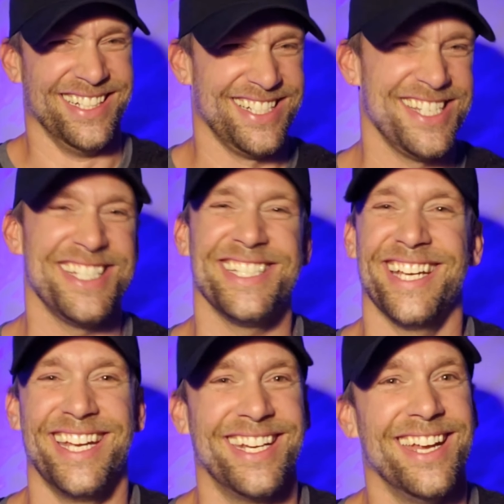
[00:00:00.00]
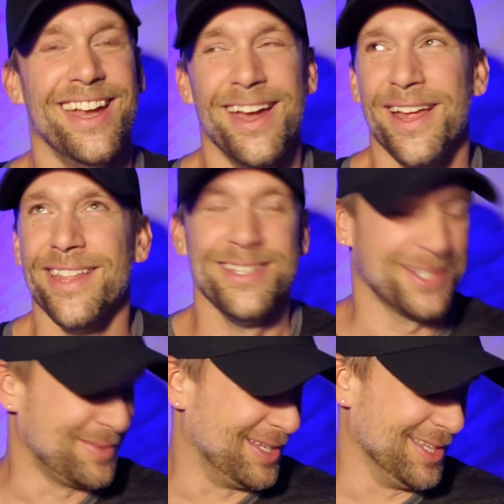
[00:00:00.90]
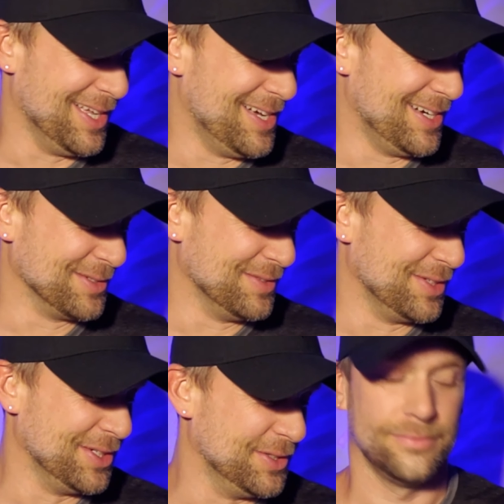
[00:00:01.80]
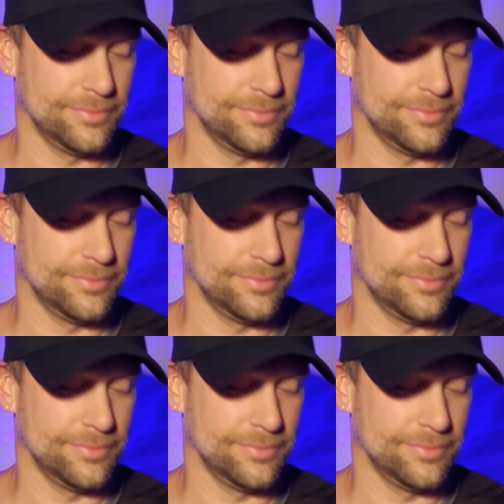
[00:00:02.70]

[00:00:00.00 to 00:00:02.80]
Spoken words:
Shit. This is gonna be a long review.